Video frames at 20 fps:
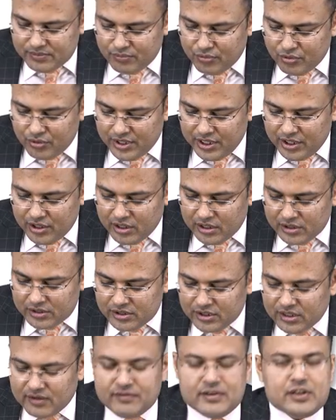bony or
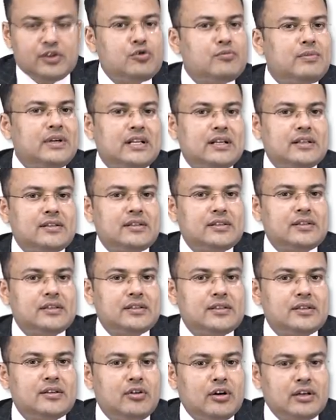soft tissue
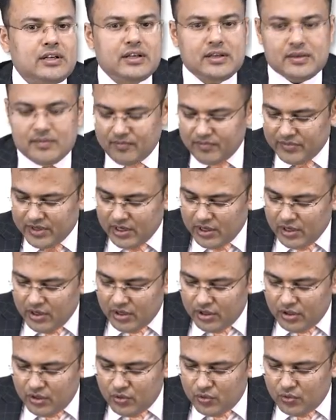metastasis. Got it?
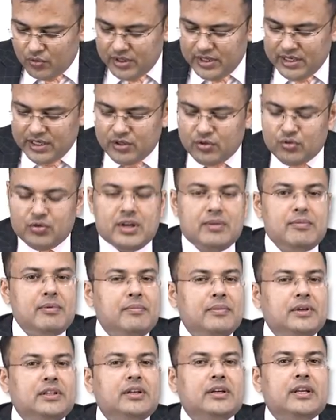No need to
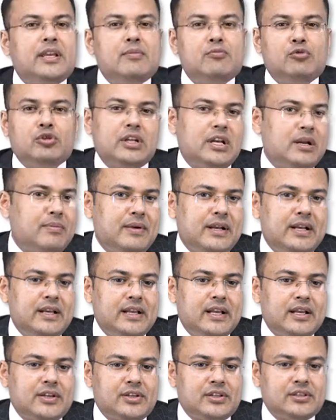remember the chemotherapy
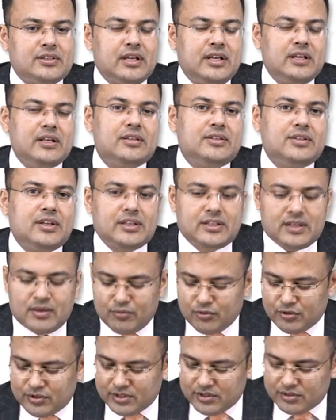indications. It is just
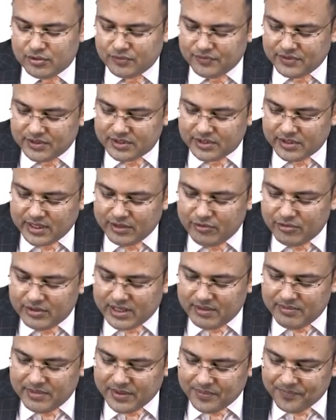opposite. So first, can you
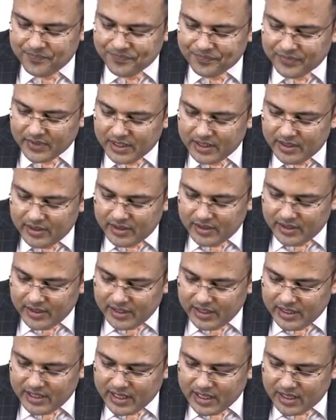tell me?
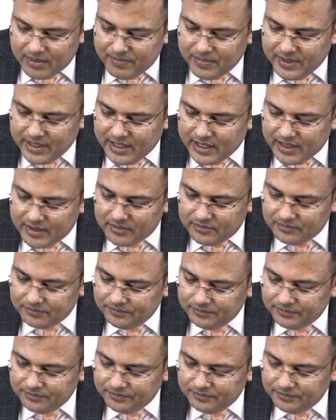ER/PR,